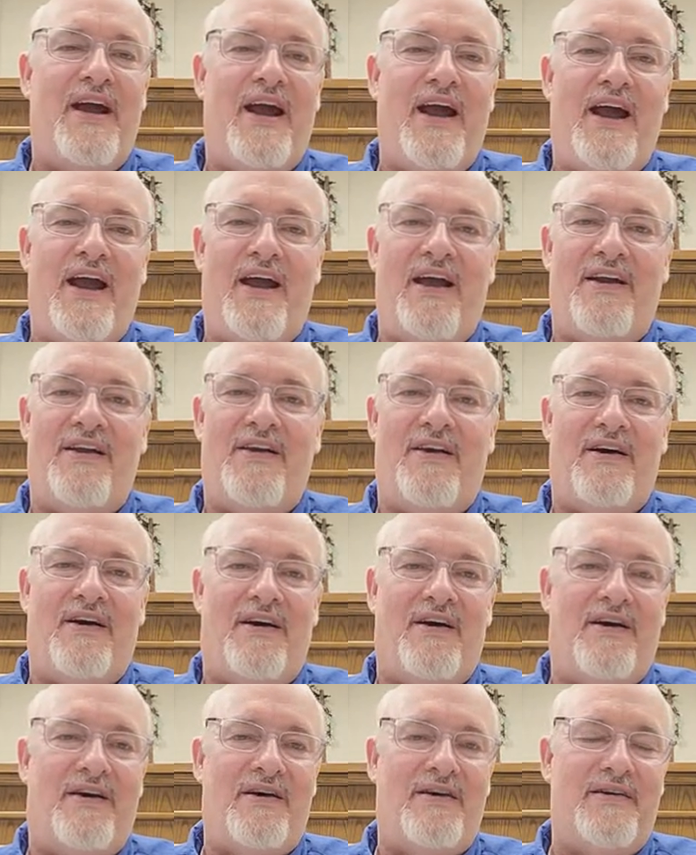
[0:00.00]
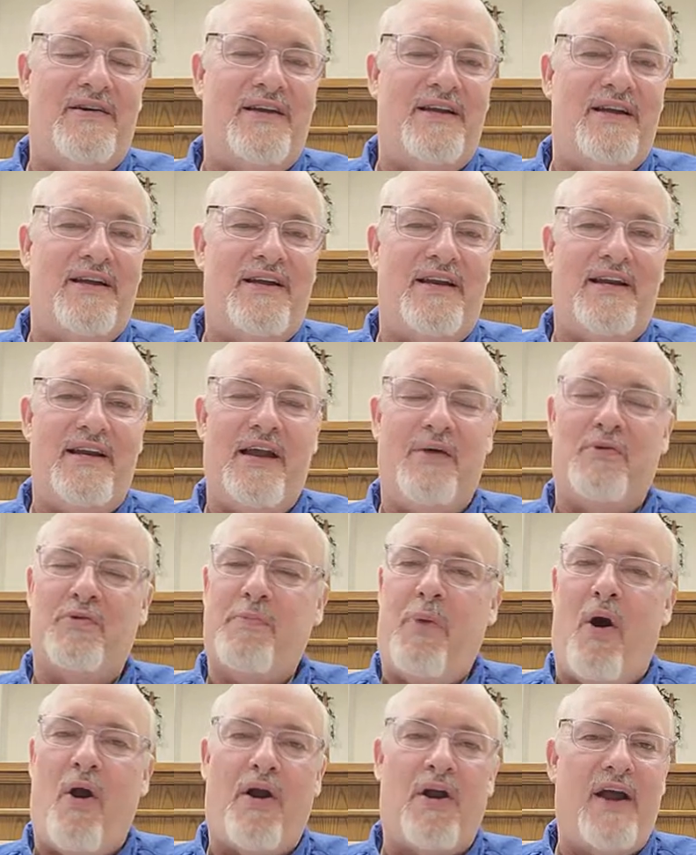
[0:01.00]
And it was
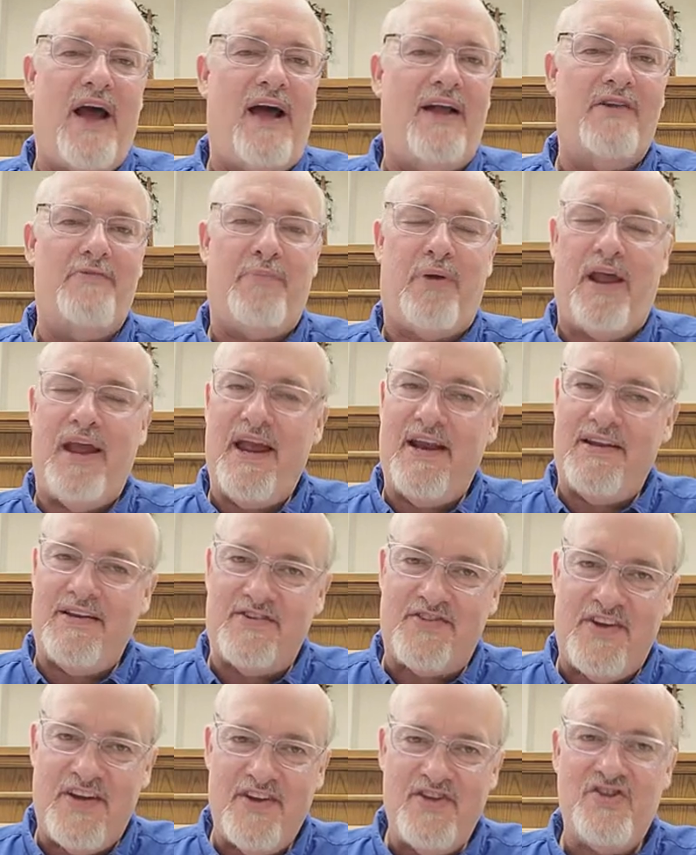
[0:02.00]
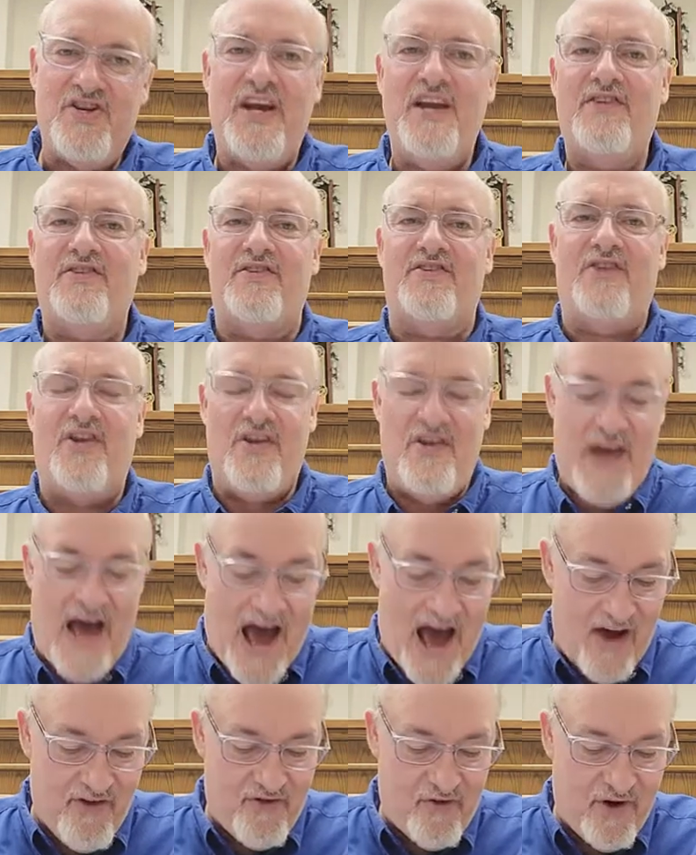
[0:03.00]
part of God's plan to send Jesus to
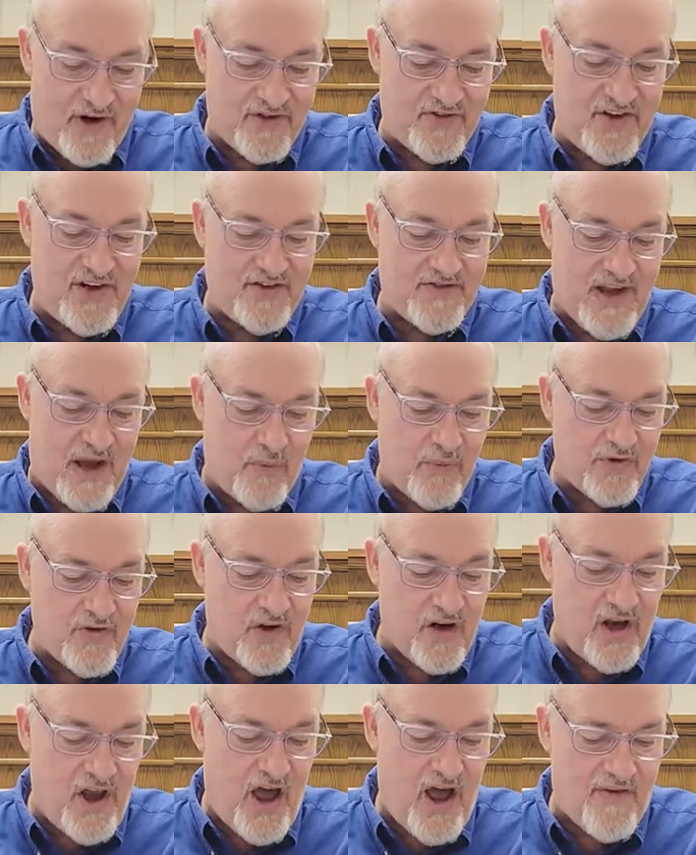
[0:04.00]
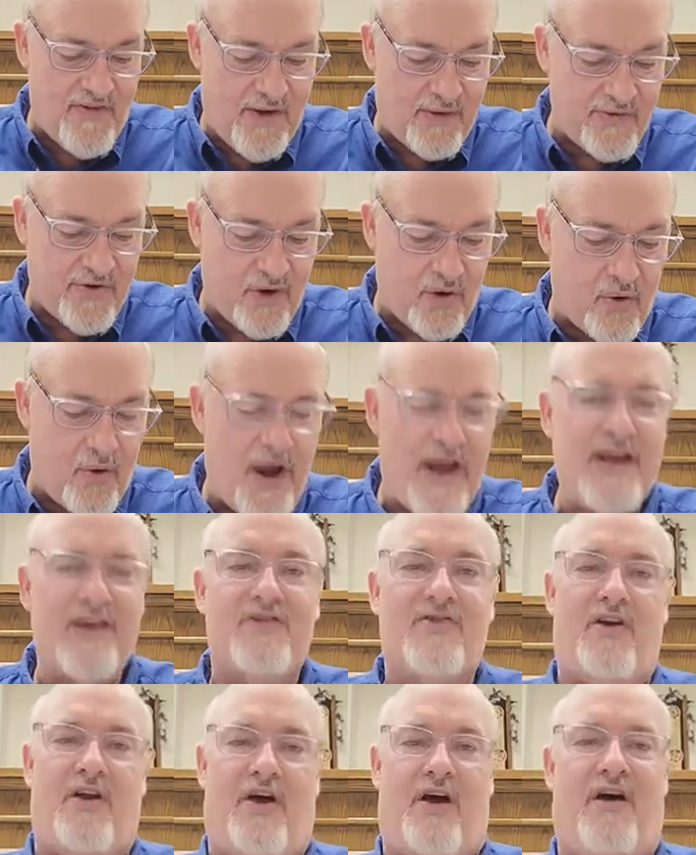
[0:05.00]
die for our sins. That was love. That was the
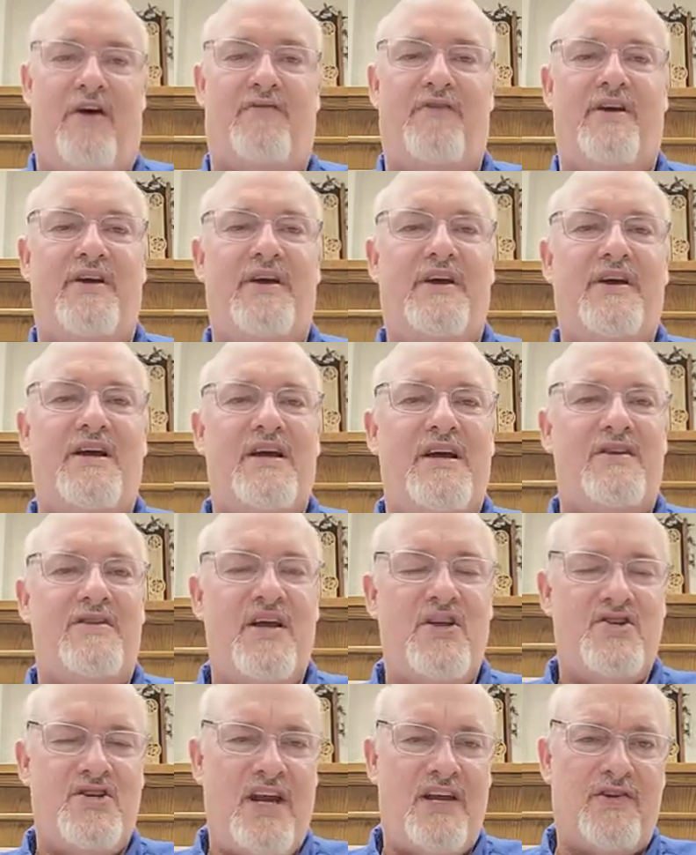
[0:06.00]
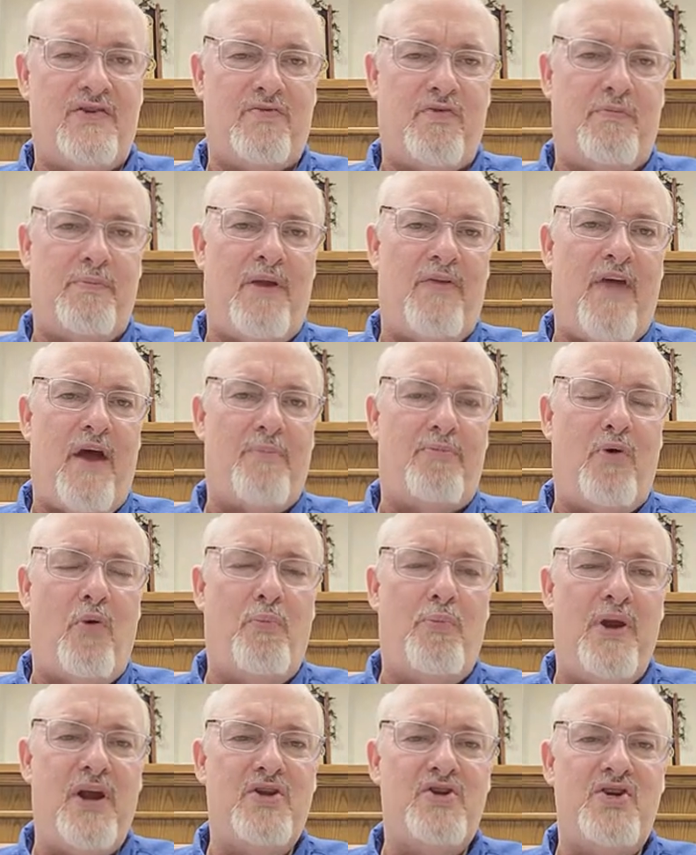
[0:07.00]
greatest love, that Jesus would be that
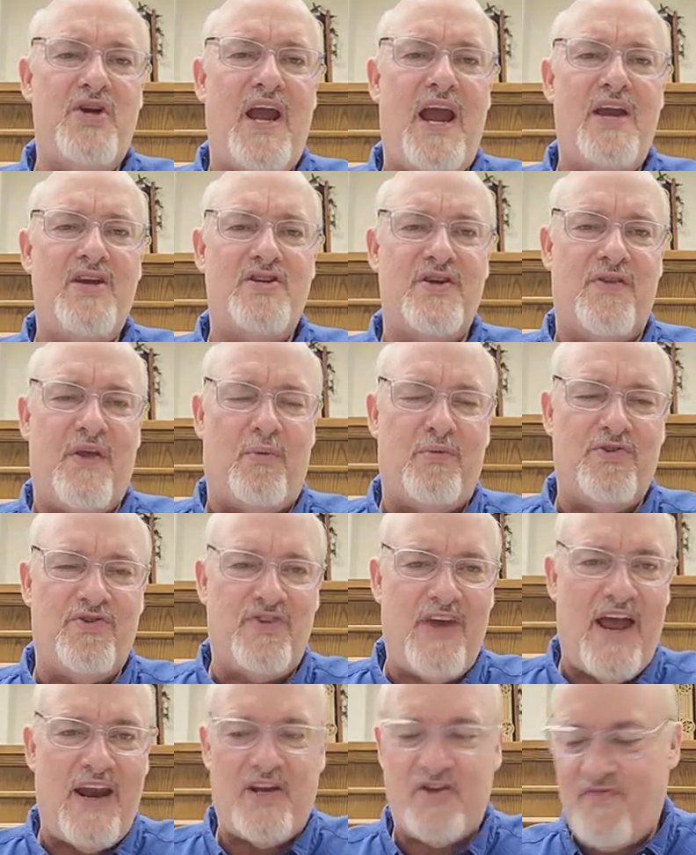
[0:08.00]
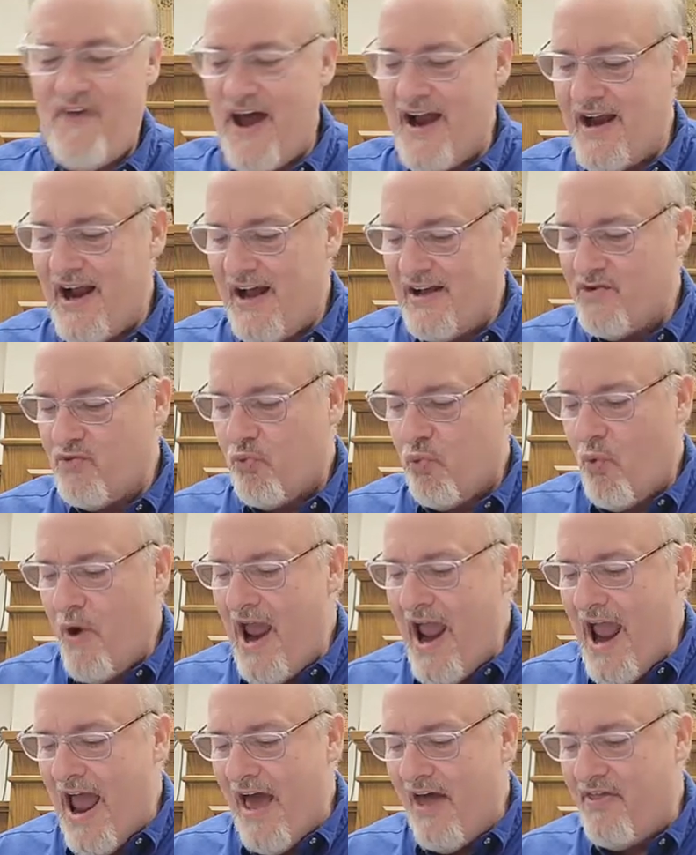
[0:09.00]
propitiation that would satisfy God's
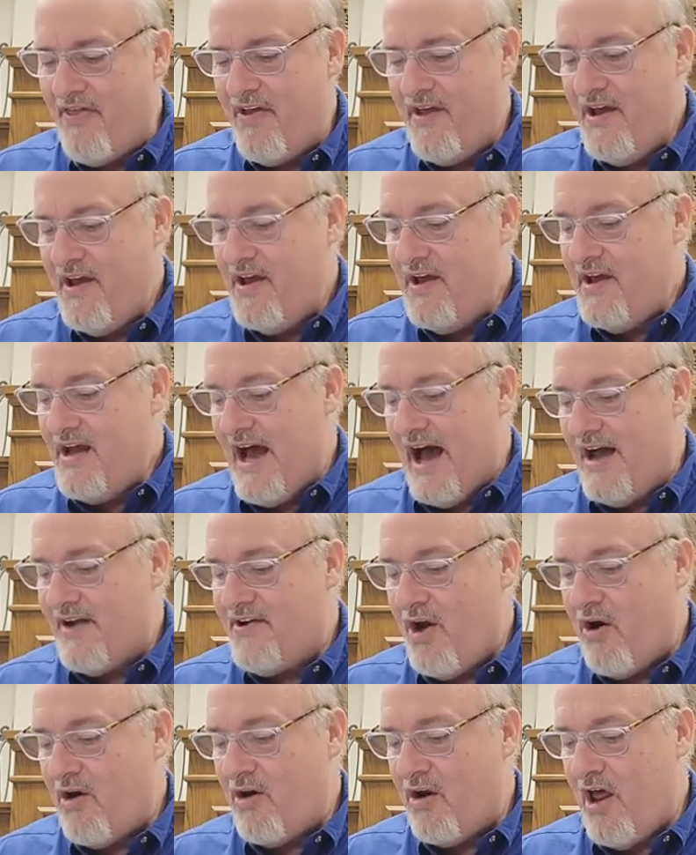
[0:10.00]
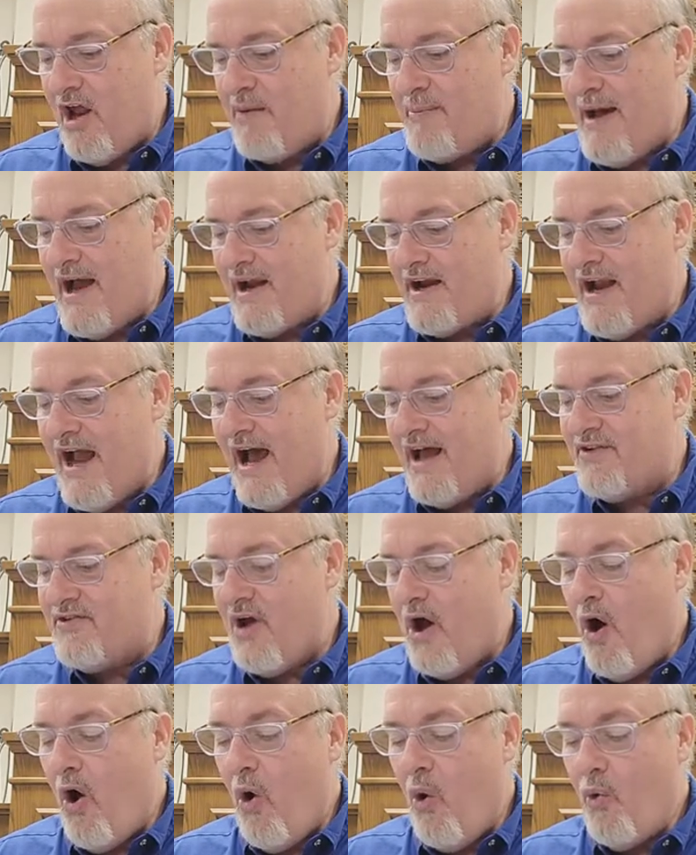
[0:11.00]
wrath. I talk a lot about
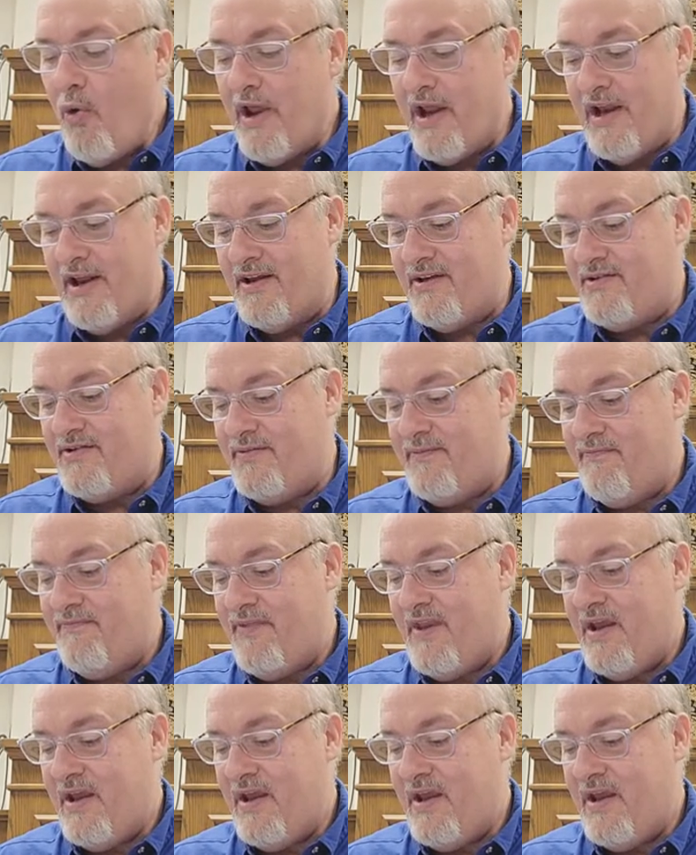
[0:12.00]
God's holiness.